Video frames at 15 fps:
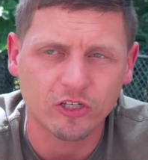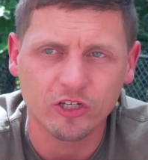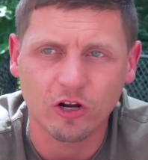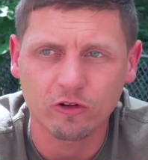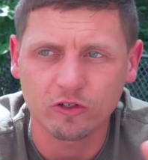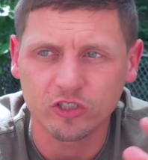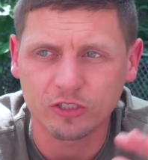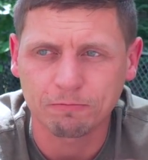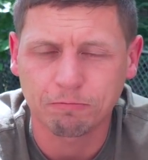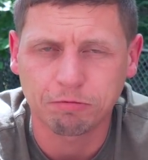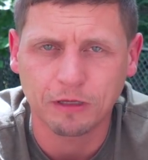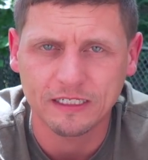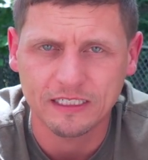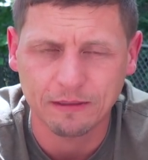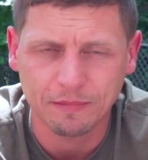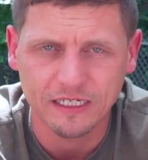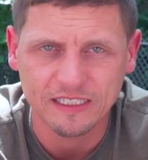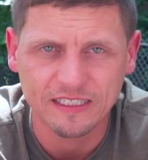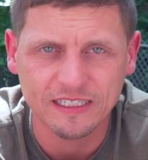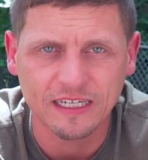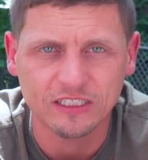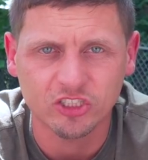you just place them in a
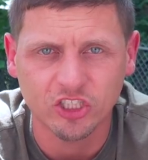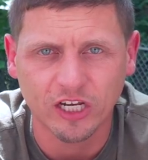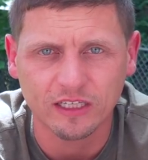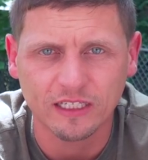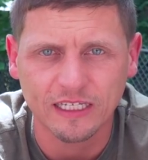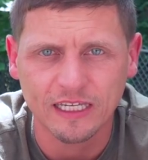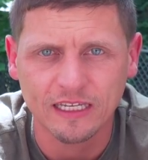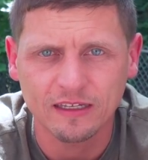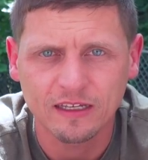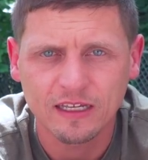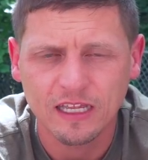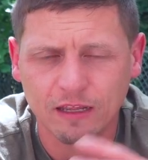sit gently.